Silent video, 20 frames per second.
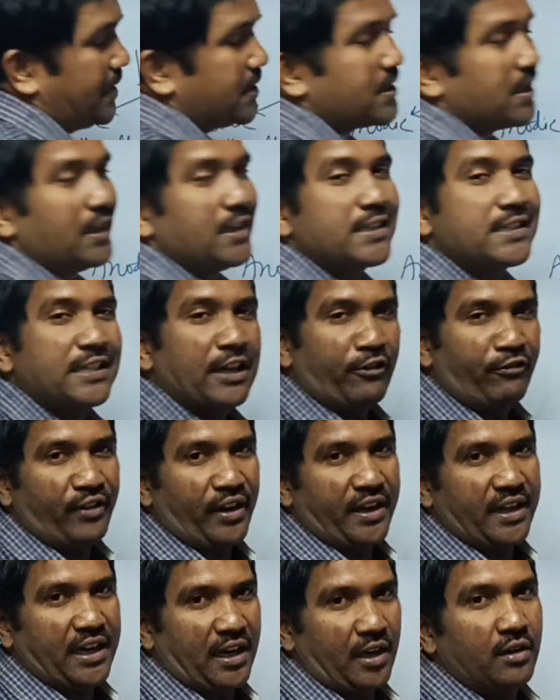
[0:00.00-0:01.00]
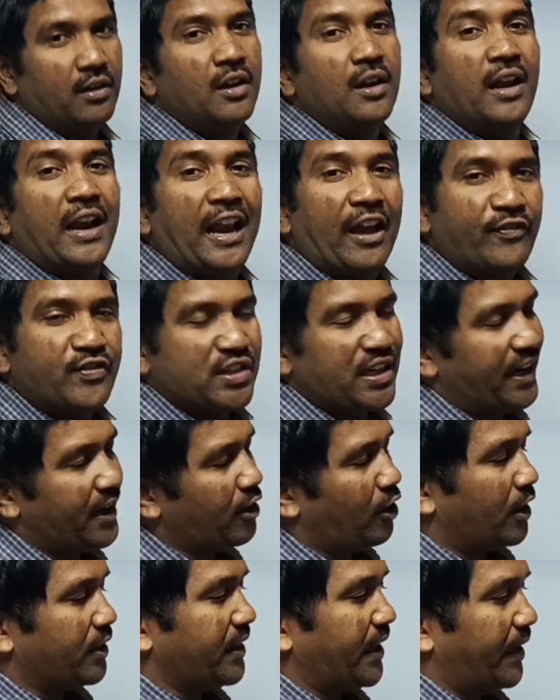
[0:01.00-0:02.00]
is written left
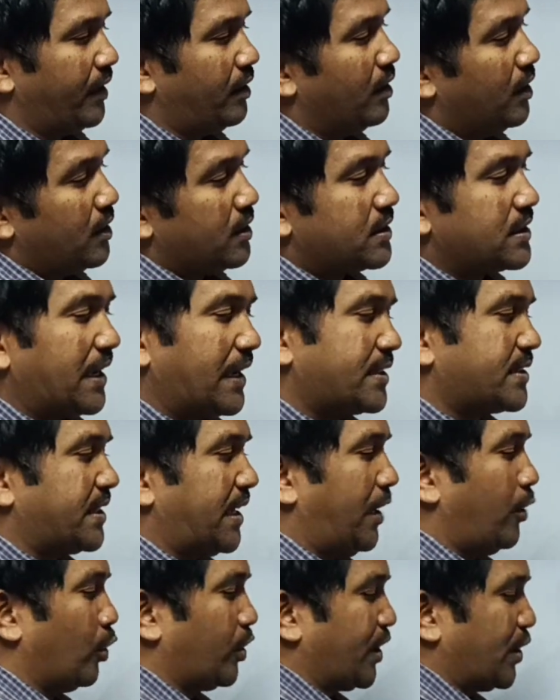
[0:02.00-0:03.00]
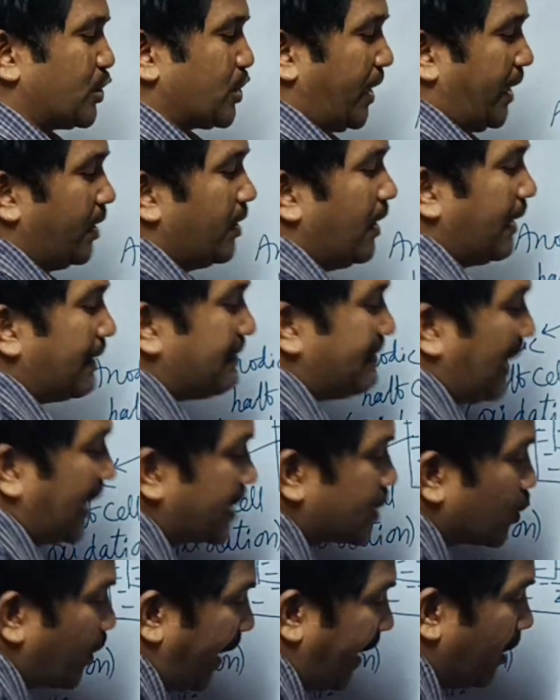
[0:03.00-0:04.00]
side on the cell notation.
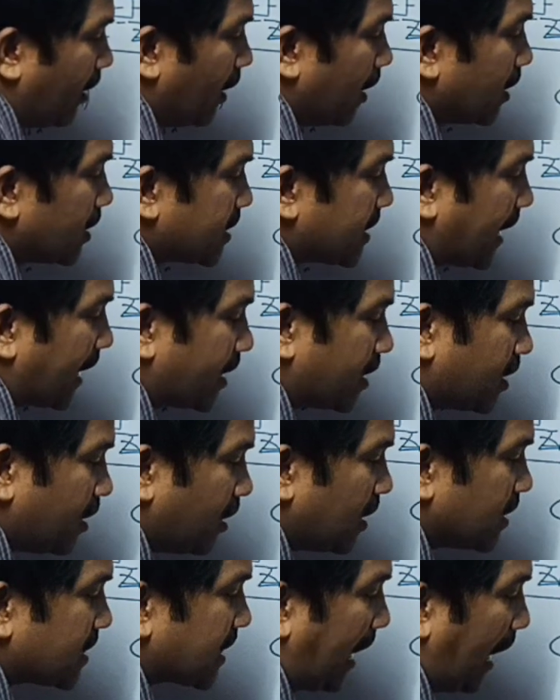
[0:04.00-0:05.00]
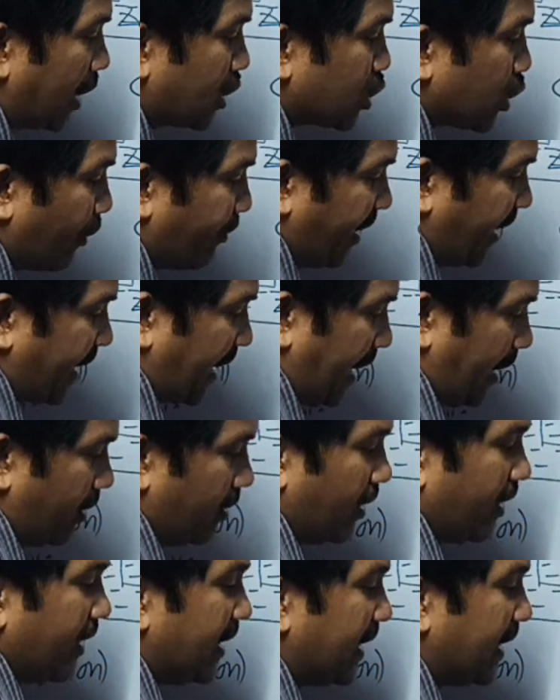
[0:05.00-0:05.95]
That's why this also written